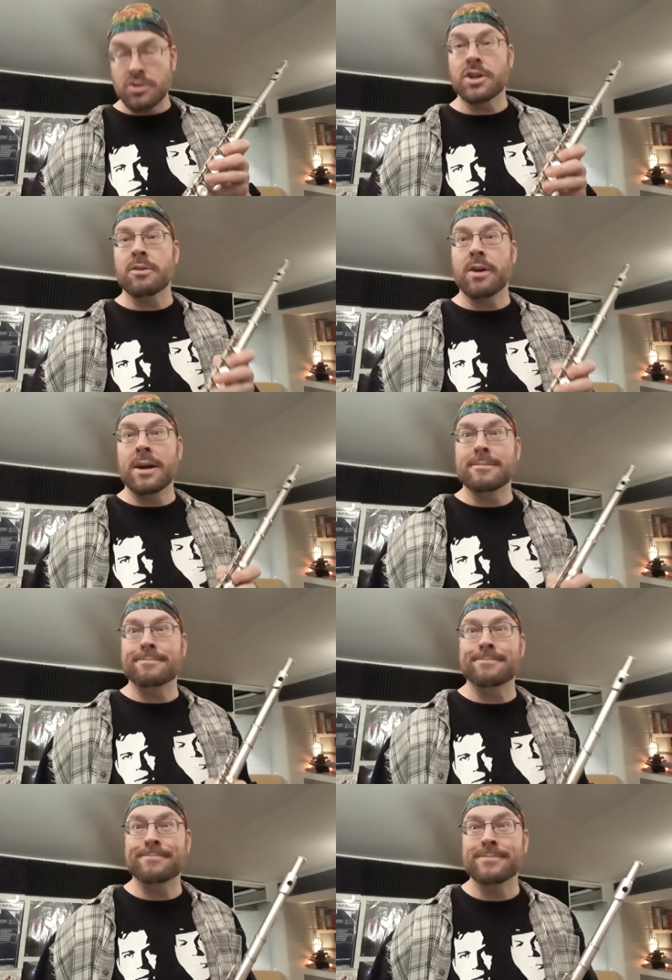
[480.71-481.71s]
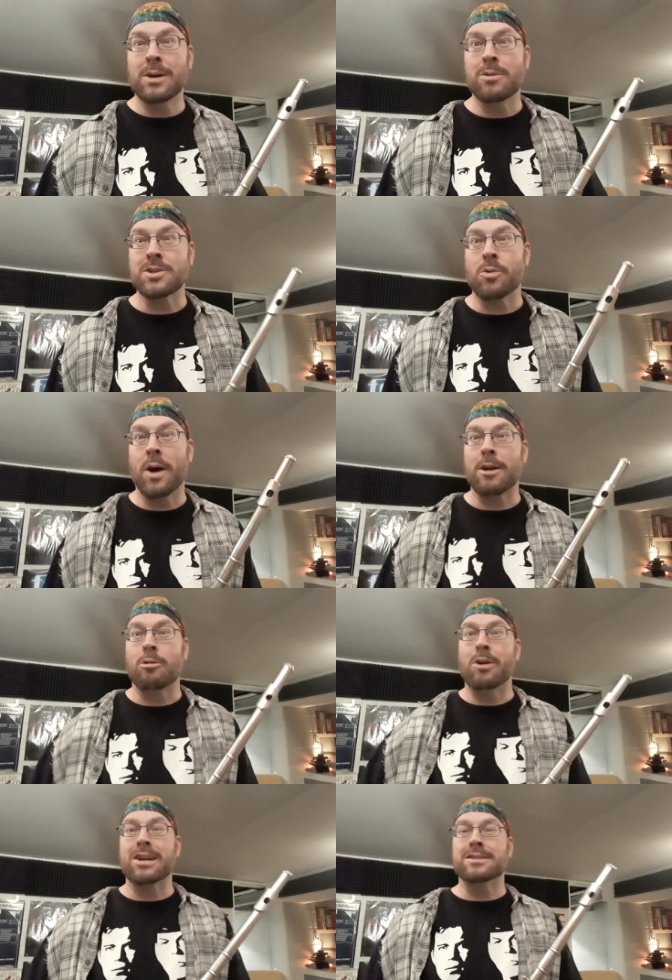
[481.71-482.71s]
Did you hear that? That wasn't quite
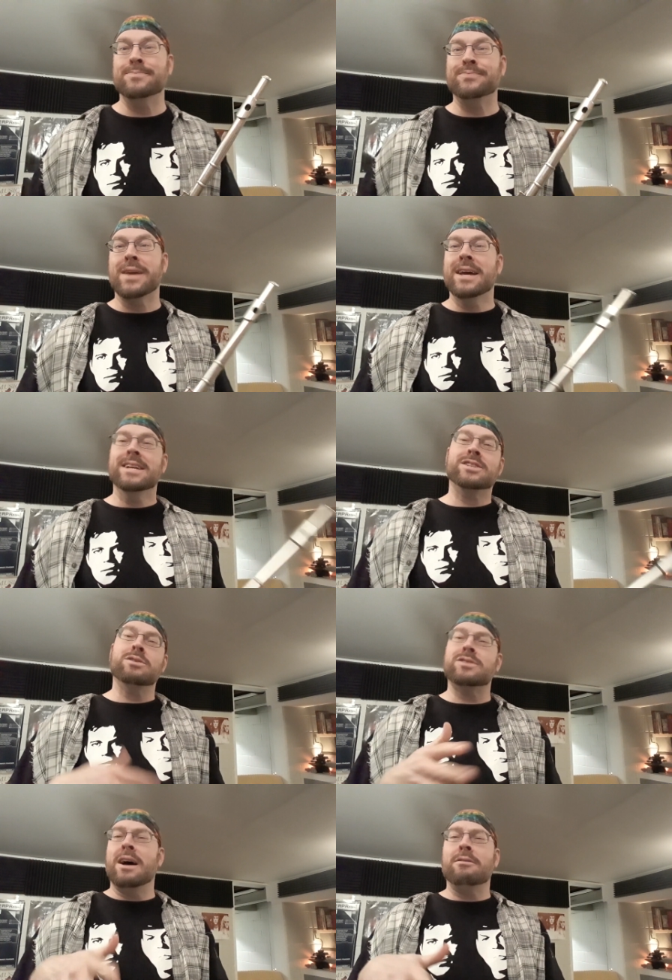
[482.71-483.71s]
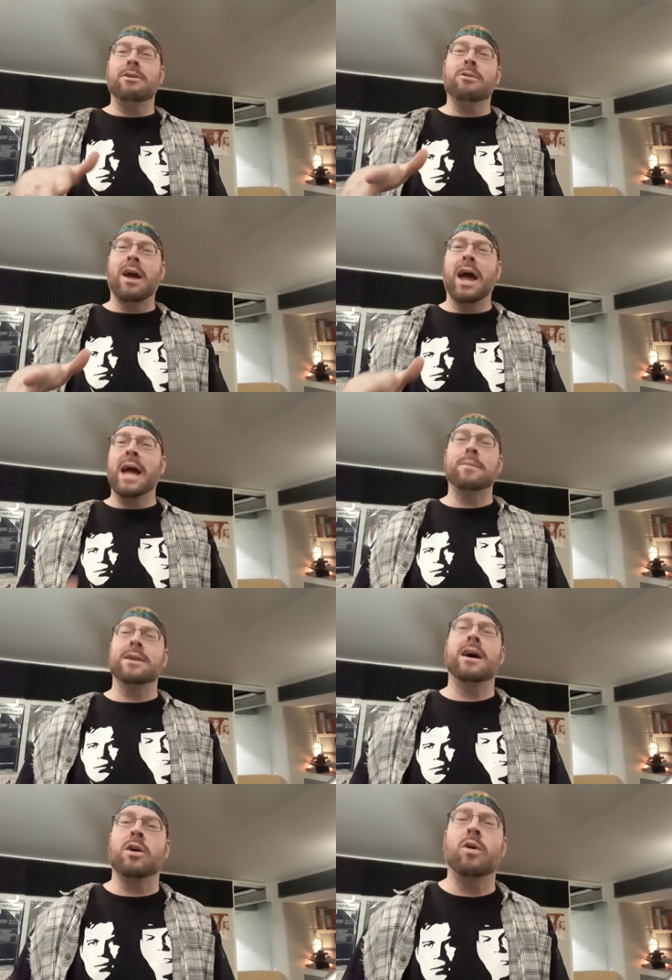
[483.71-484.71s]
correct. Still sounded okay, but
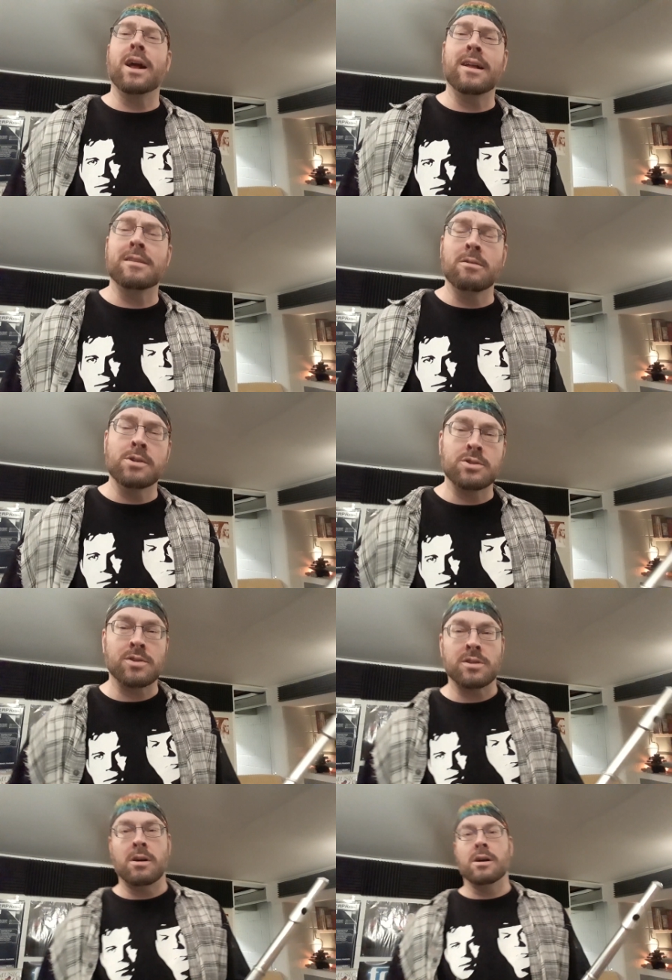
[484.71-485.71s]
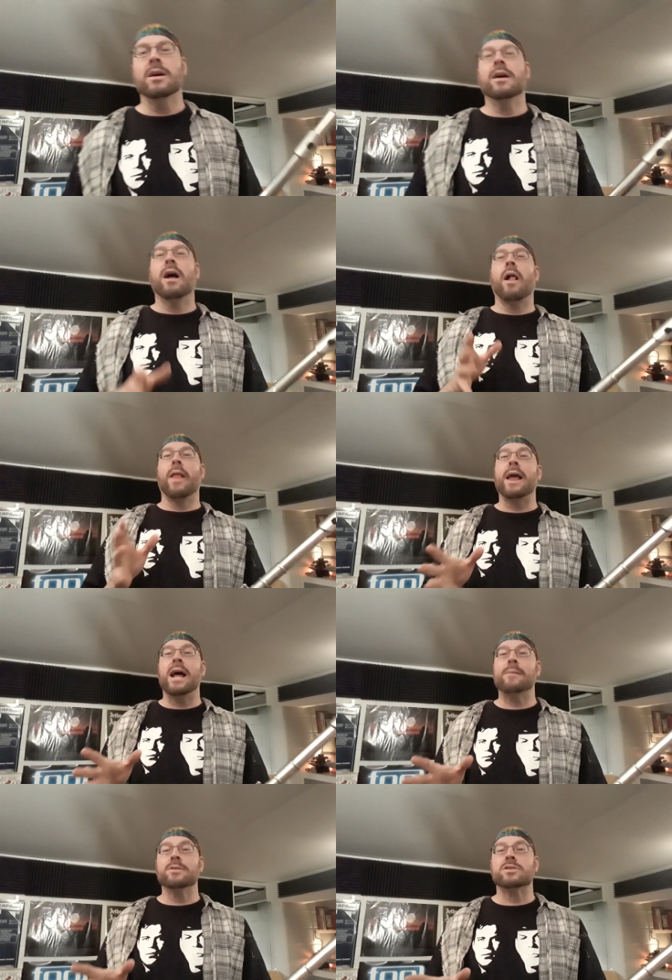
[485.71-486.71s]
not quite like the original song. That
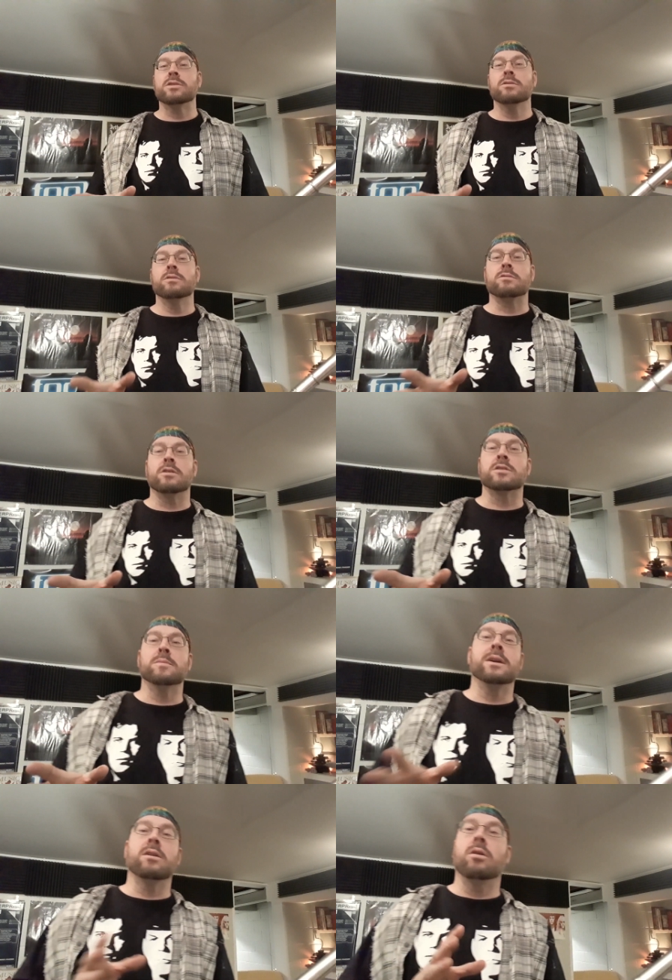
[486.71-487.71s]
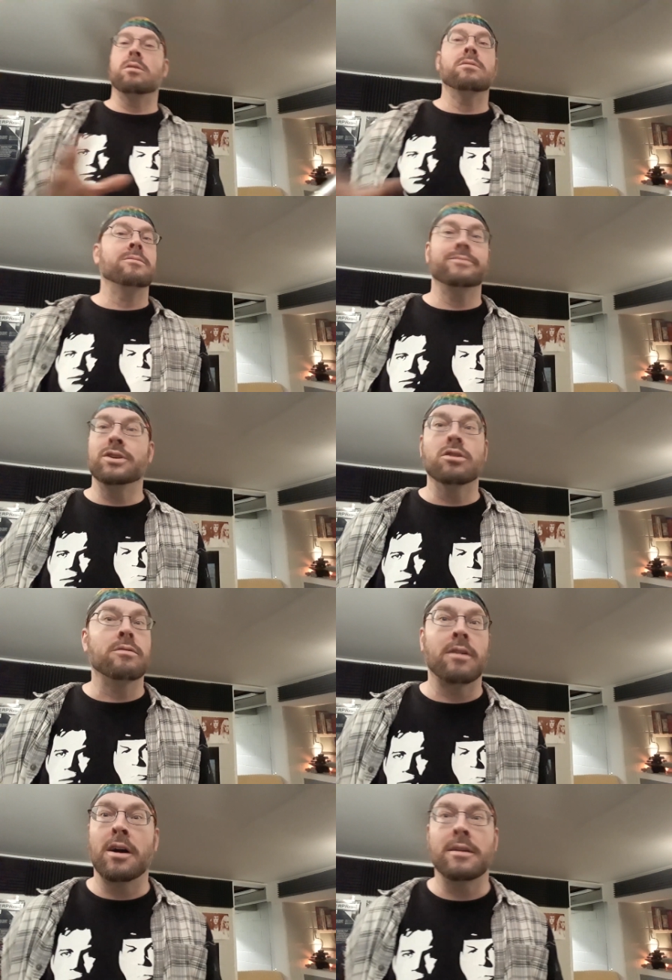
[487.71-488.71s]
happens too, trust me. You're
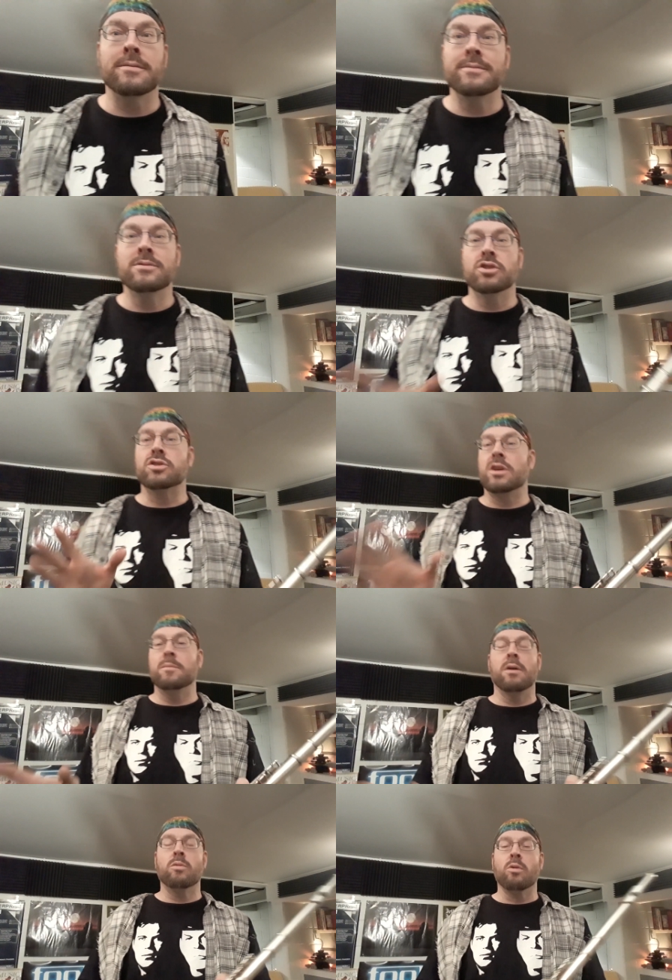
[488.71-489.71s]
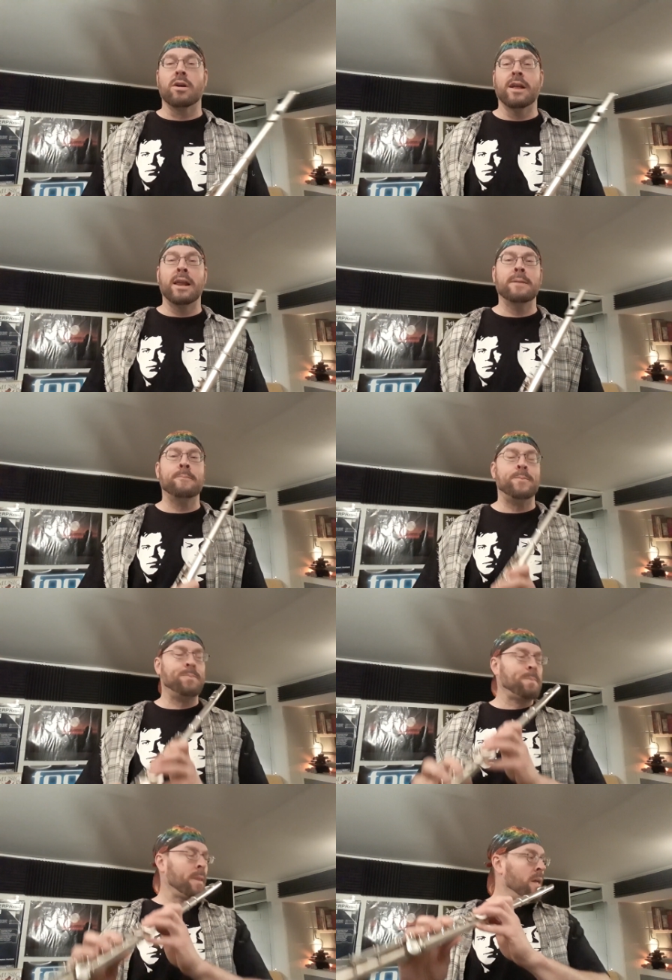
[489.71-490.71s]
fine. Just keep on working at it.
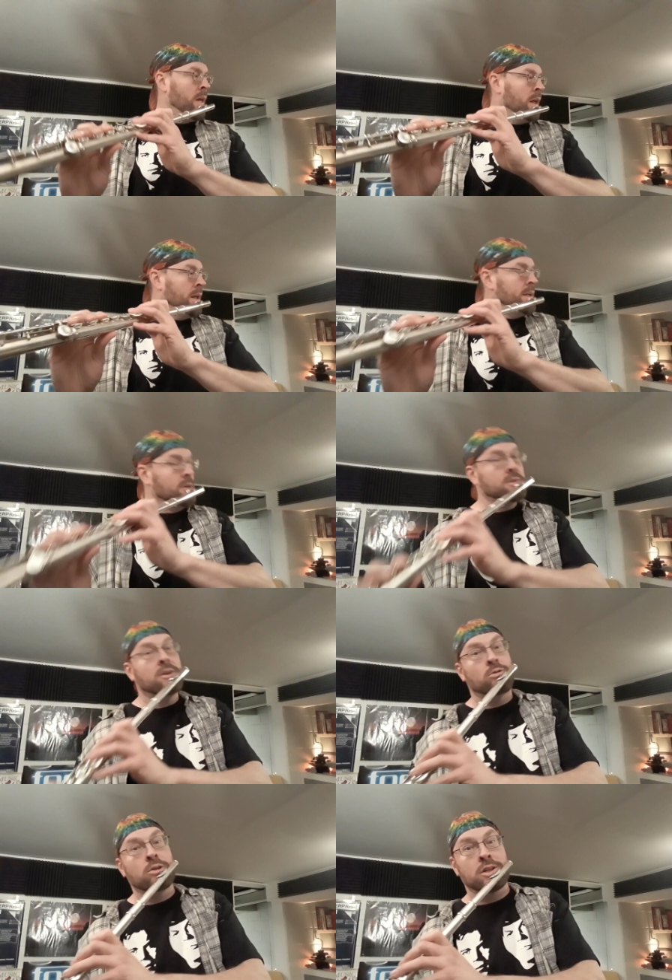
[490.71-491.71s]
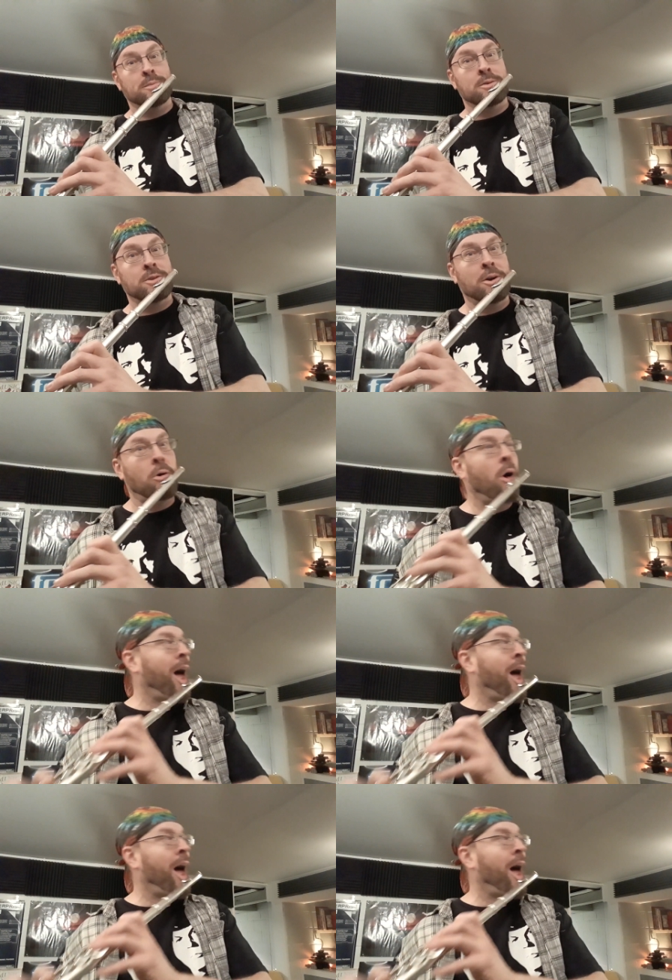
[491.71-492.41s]
Here's how it really is supposed to go.